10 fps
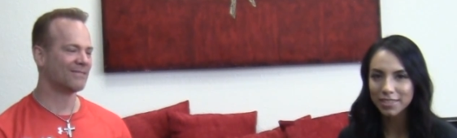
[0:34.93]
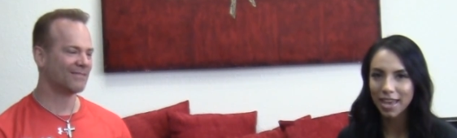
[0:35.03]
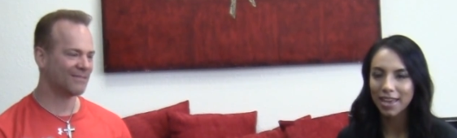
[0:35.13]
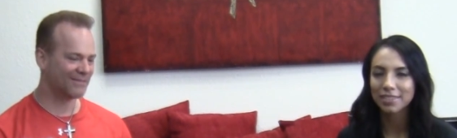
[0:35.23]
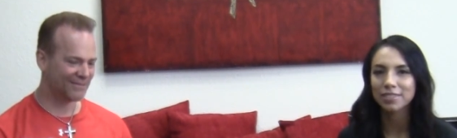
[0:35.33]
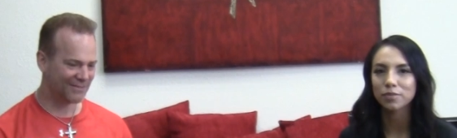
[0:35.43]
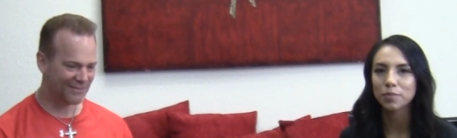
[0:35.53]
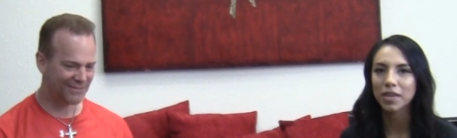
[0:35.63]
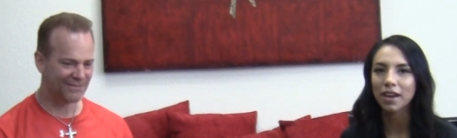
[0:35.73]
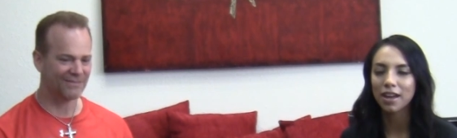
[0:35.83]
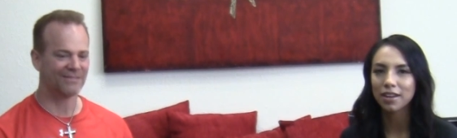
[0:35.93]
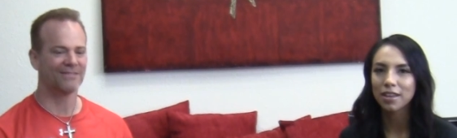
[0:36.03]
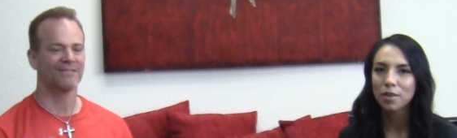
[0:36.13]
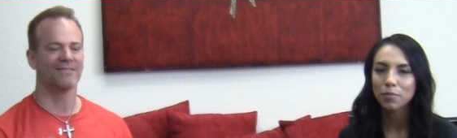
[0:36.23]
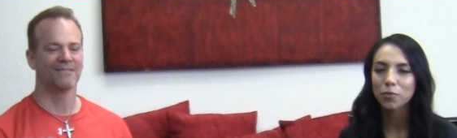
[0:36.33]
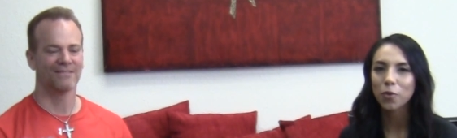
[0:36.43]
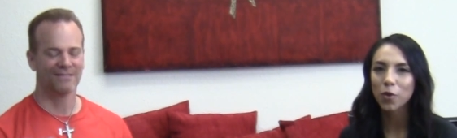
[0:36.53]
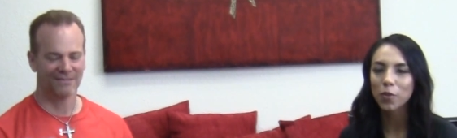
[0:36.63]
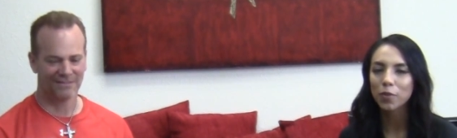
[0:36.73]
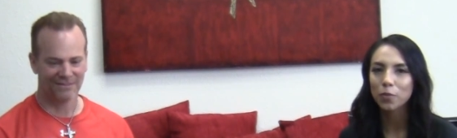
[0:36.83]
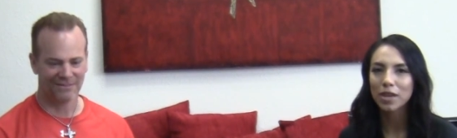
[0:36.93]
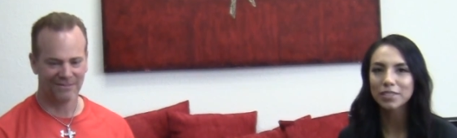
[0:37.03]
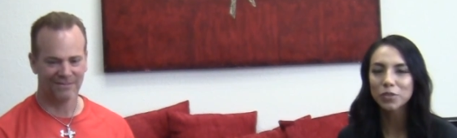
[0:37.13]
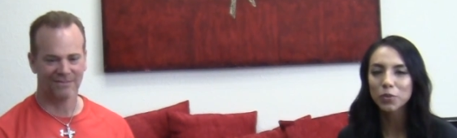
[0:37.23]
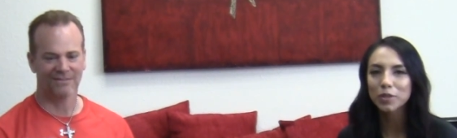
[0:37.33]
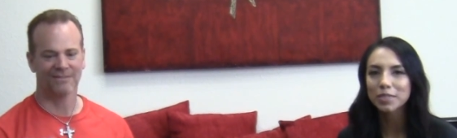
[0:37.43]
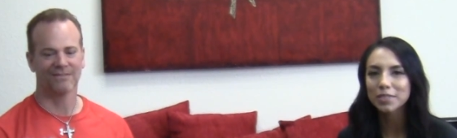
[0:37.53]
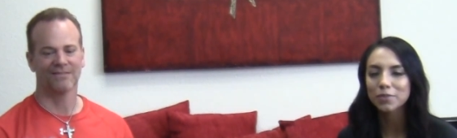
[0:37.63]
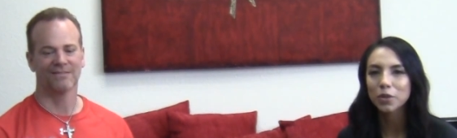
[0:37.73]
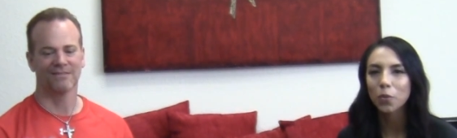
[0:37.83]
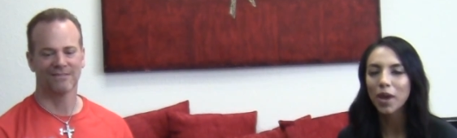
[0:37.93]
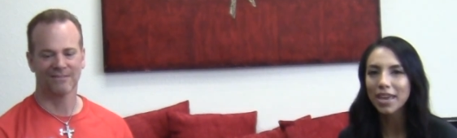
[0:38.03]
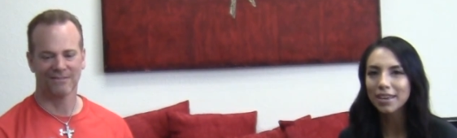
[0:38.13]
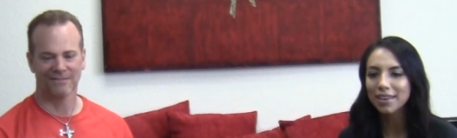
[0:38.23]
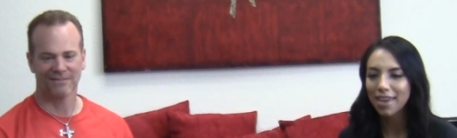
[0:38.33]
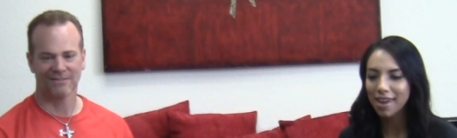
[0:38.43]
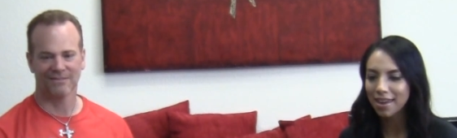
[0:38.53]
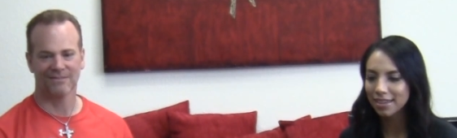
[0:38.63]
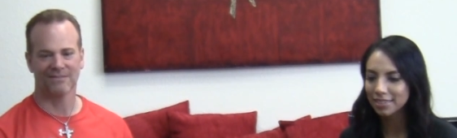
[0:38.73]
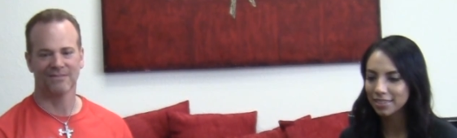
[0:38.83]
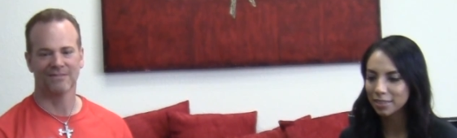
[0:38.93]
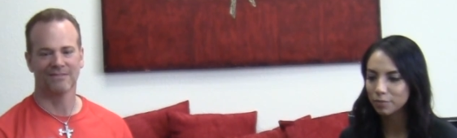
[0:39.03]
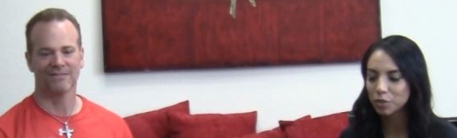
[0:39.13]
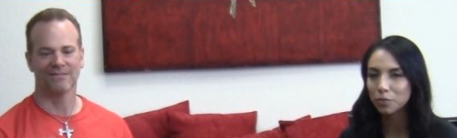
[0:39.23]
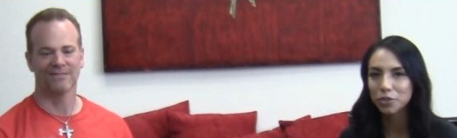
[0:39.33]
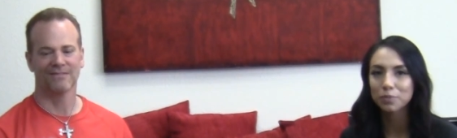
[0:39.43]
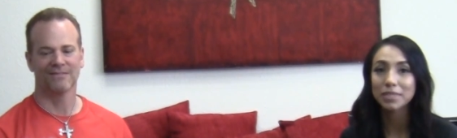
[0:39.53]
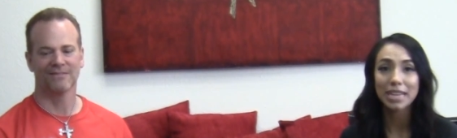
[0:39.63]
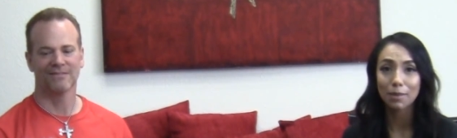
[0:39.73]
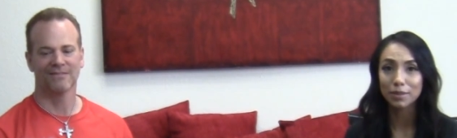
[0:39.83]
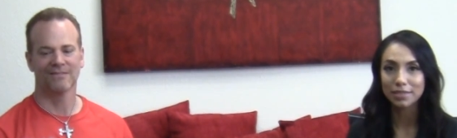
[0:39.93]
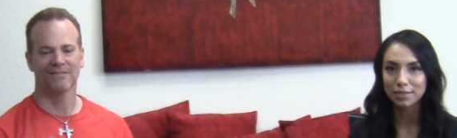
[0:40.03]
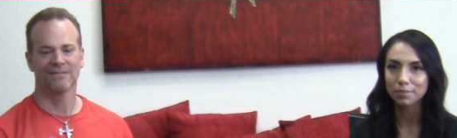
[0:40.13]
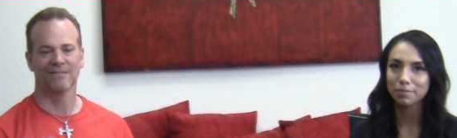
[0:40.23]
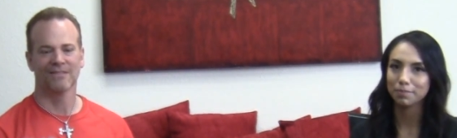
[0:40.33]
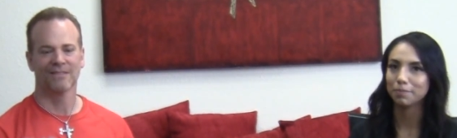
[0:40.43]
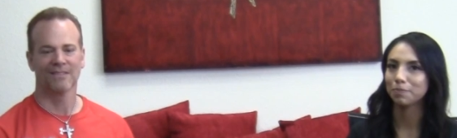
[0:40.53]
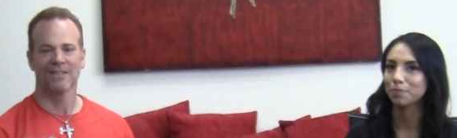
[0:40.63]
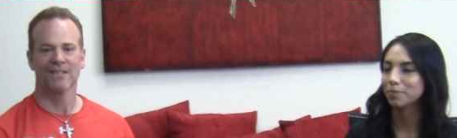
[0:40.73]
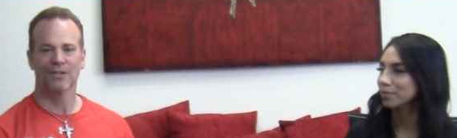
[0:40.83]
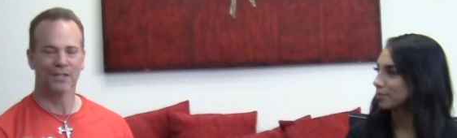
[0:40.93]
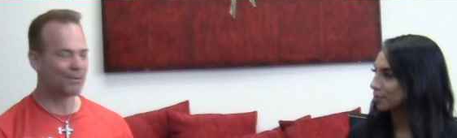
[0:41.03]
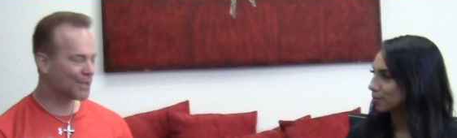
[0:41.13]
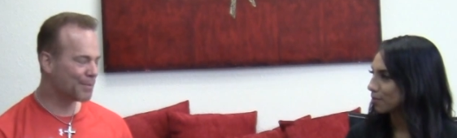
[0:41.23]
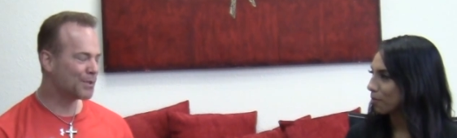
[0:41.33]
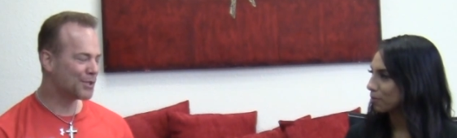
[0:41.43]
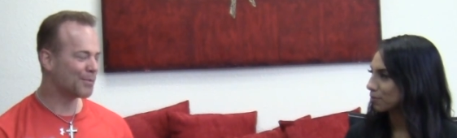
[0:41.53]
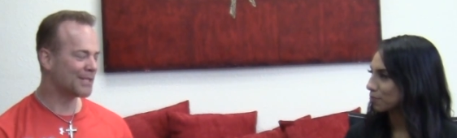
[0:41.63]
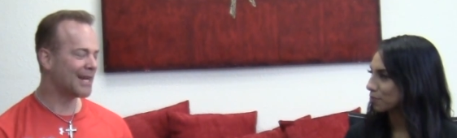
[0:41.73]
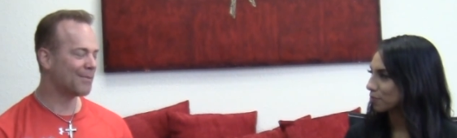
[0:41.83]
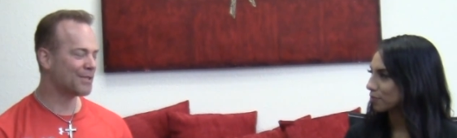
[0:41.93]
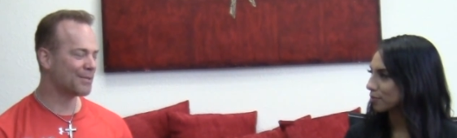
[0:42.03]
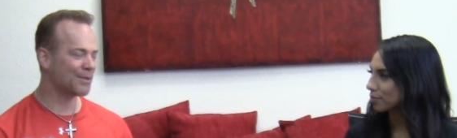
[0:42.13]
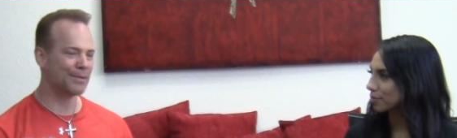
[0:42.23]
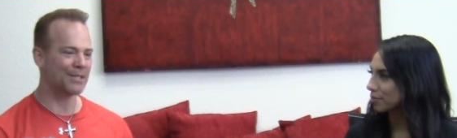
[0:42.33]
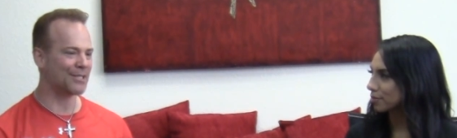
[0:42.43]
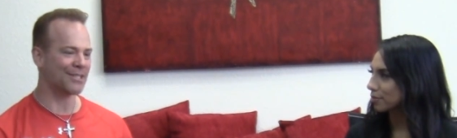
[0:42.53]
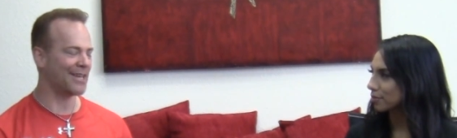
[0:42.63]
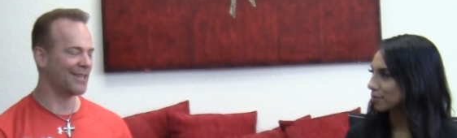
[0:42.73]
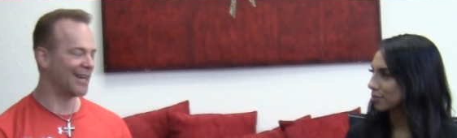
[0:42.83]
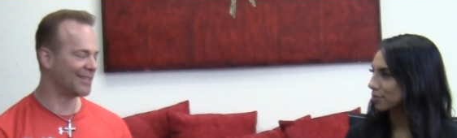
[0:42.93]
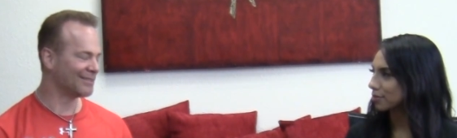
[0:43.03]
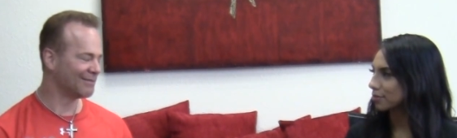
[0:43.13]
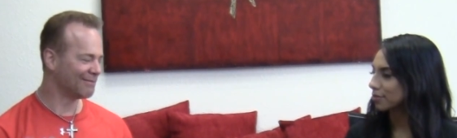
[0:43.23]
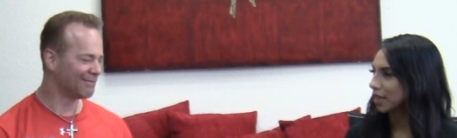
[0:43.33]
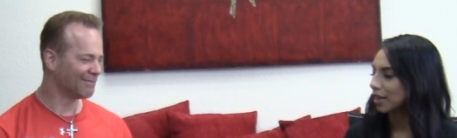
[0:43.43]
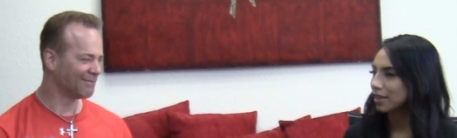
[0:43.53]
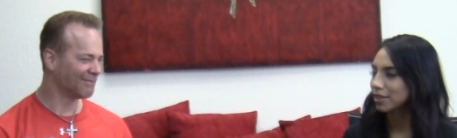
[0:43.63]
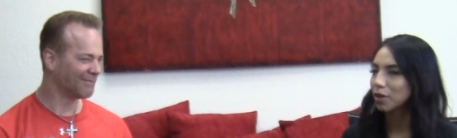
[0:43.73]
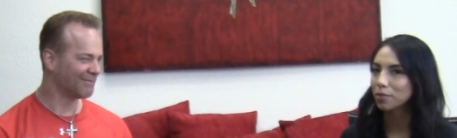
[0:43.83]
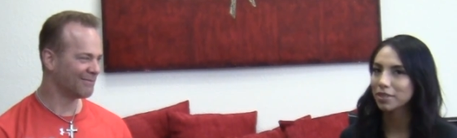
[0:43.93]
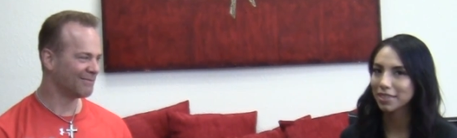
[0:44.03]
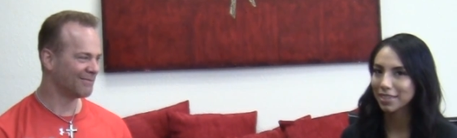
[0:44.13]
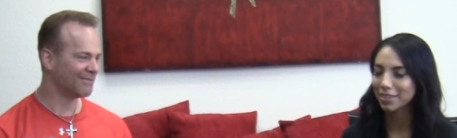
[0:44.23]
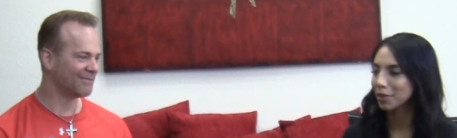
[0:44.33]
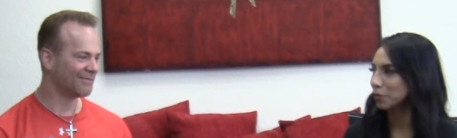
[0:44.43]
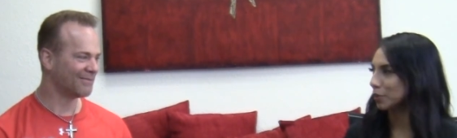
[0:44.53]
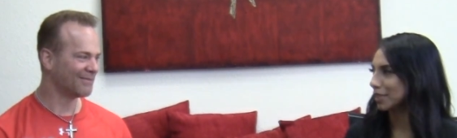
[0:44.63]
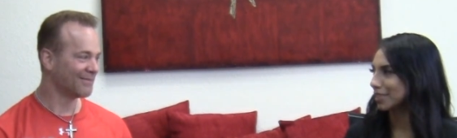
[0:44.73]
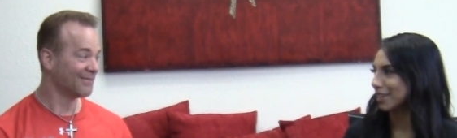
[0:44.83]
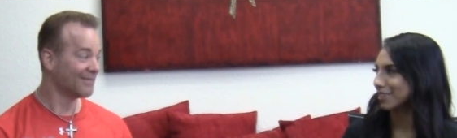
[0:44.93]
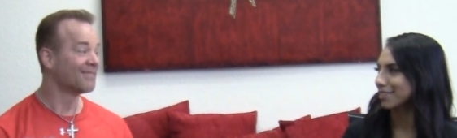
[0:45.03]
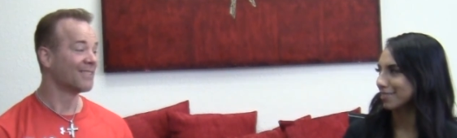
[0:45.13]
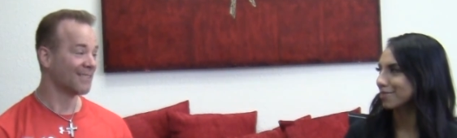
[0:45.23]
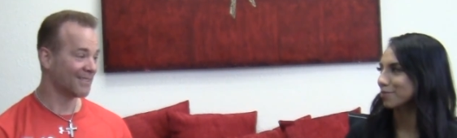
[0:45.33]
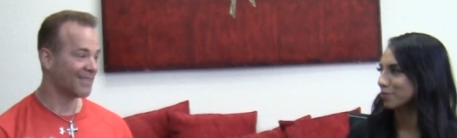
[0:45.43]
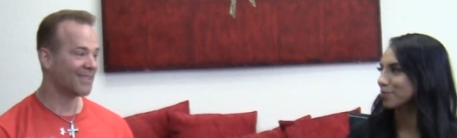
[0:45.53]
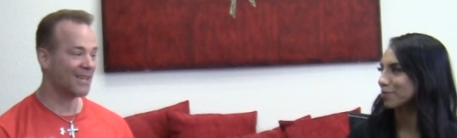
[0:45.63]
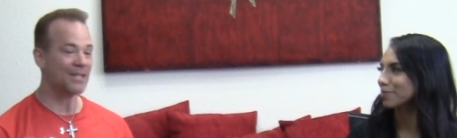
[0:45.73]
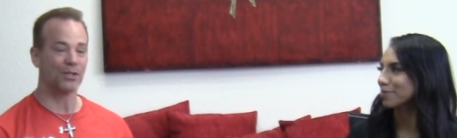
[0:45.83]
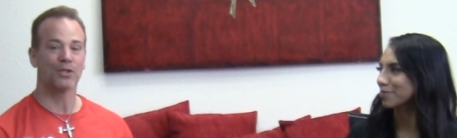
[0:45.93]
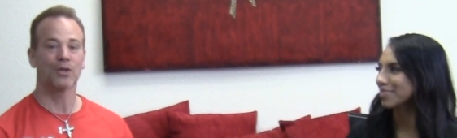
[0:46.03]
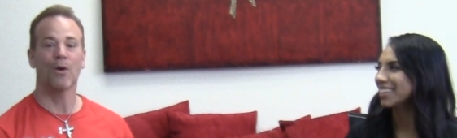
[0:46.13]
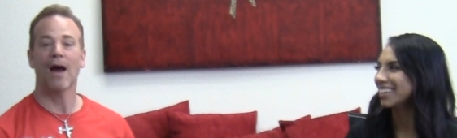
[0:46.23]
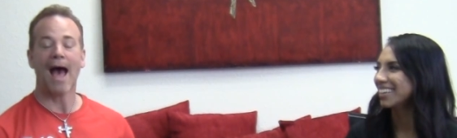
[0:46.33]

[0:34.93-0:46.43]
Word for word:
Speaker 1: day has even begun, before the rest of the world is even awake, and um, to boost your metabolism.
Speaker 2: So does it really boost your metabolism, or are we just saying that?
Speaker 1: No, really, it, it really does.
Speaker 2: Does so